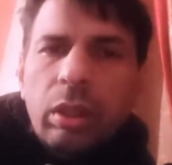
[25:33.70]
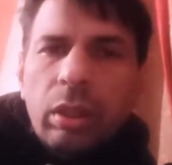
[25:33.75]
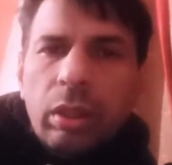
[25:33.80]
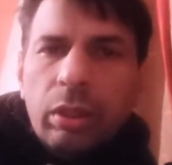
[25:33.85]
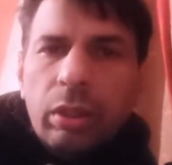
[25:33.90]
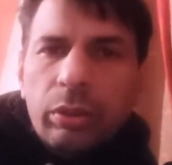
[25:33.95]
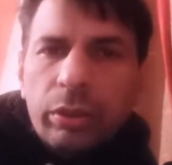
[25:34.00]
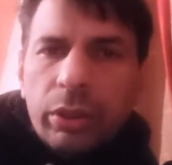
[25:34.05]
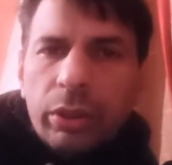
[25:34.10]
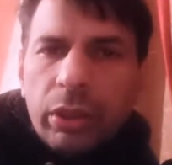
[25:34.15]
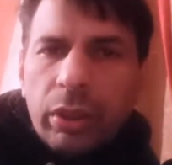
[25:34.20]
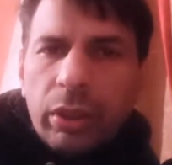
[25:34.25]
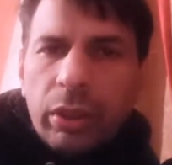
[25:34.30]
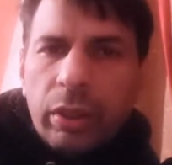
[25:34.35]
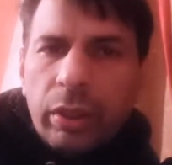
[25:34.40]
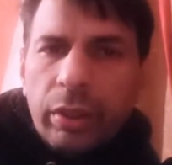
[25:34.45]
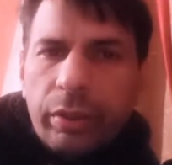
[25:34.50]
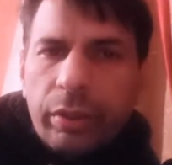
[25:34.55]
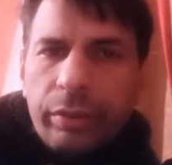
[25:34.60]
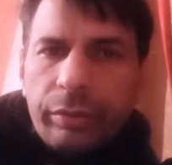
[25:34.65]
Hello,
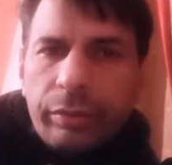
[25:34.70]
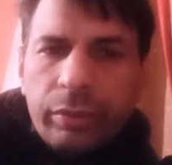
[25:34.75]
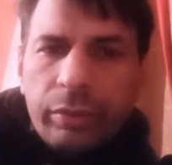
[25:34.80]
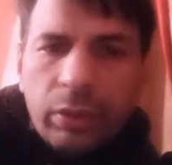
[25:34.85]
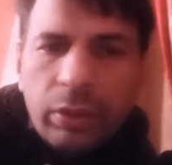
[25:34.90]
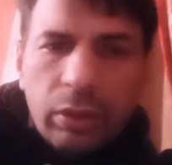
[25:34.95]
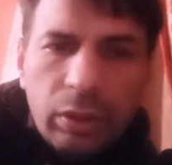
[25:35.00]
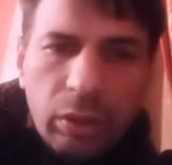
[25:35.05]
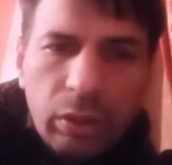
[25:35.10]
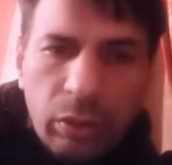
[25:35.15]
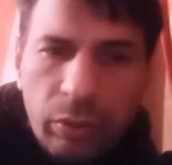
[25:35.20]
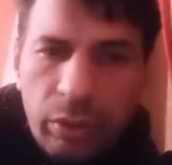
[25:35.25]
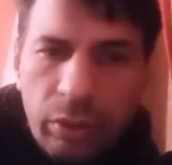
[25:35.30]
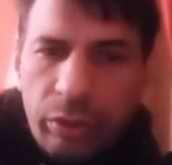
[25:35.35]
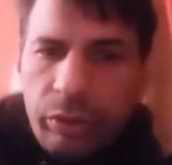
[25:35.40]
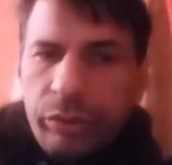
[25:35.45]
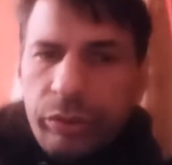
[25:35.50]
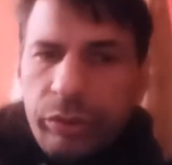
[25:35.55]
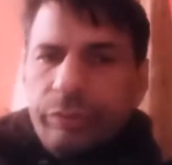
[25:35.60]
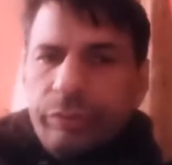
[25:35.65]
Sherry. How are
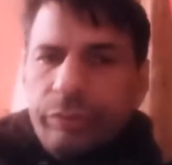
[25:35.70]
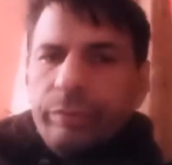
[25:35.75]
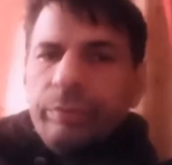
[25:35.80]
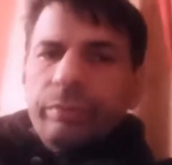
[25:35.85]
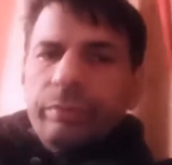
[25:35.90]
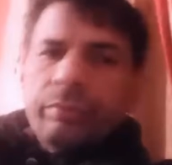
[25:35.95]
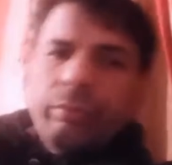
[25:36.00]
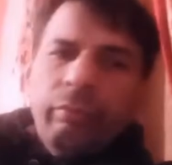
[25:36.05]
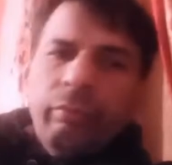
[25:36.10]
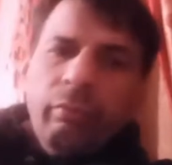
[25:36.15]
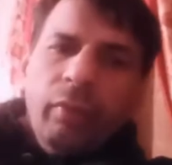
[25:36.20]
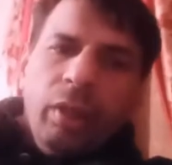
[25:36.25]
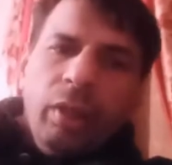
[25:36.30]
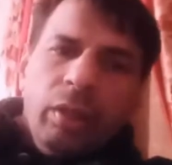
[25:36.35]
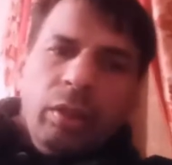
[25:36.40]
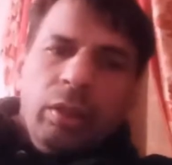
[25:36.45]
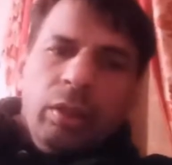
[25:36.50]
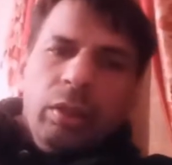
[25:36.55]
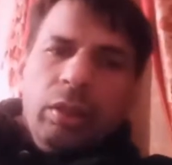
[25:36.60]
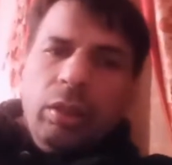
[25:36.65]
you?
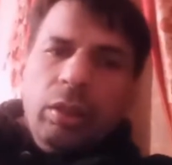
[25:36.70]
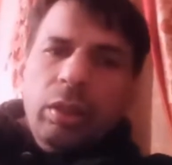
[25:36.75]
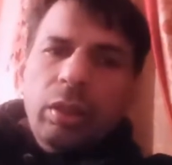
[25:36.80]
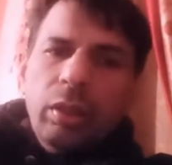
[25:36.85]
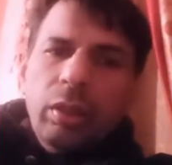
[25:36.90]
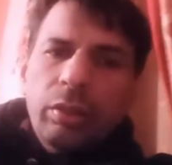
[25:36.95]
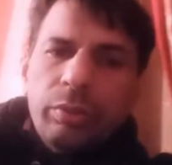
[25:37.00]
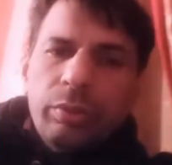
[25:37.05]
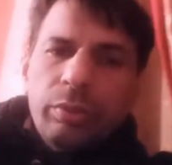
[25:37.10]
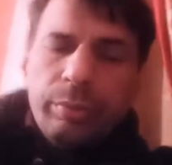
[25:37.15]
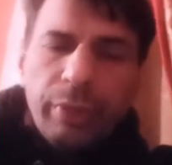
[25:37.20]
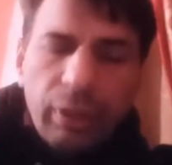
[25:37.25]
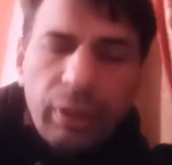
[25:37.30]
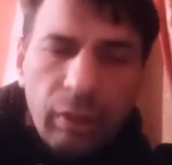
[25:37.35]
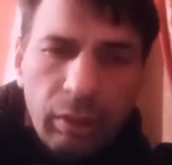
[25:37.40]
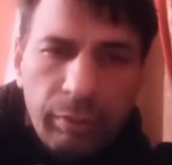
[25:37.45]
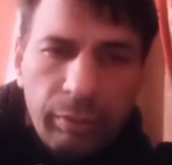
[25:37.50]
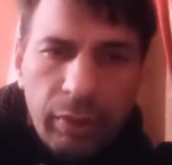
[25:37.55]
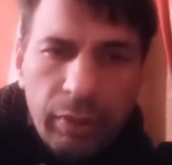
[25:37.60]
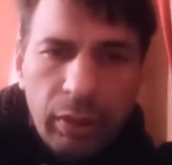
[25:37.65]
Hello,
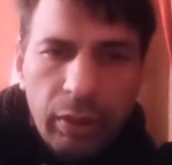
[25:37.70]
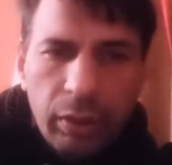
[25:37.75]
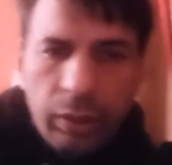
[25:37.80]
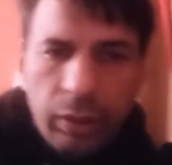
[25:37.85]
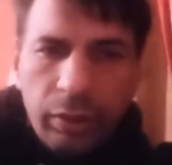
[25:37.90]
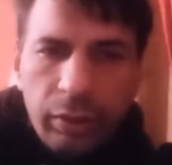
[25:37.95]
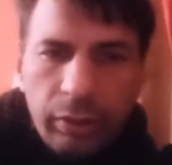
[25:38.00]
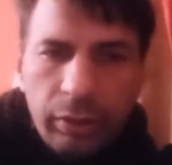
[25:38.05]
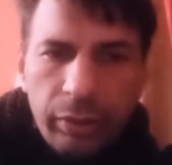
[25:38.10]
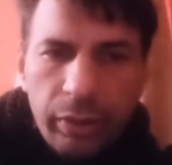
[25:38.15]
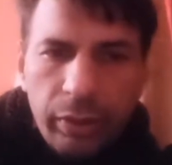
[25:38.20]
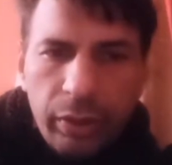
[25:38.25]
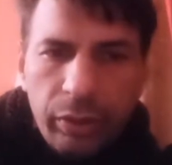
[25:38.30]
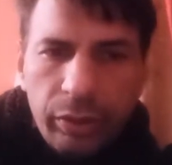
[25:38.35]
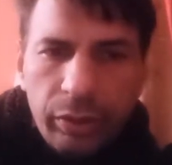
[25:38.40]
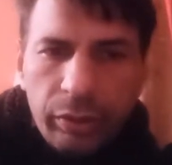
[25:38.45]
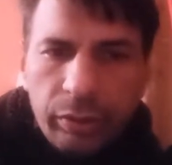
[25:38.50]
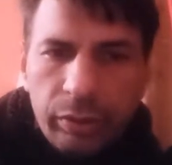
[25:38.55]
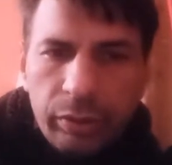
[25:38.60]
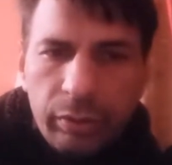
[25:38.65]
Parliament.
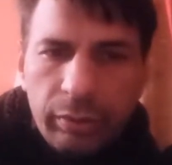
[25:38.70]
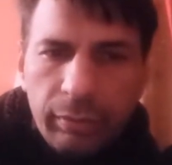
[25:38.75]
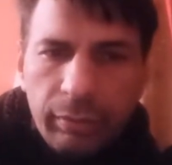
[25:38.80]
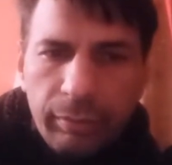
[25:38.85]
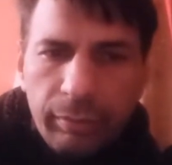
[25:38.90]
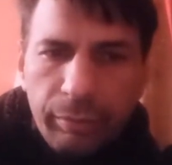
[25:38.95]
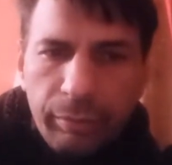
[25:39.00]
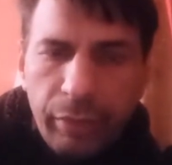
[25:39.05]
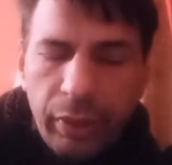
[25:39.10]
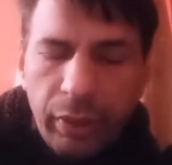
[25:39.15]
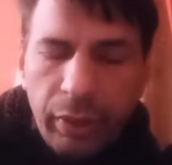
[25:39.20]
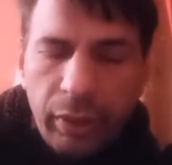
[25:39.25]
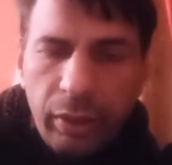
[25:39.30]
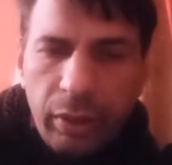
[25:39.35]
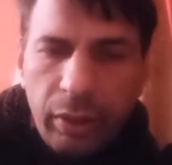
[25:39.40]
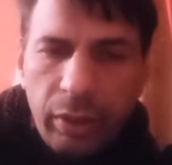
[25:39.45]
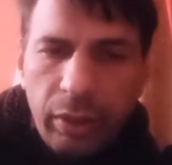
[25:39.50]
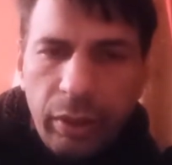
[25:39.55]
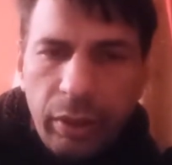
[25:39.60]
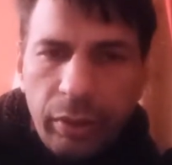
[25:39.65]
Parliament.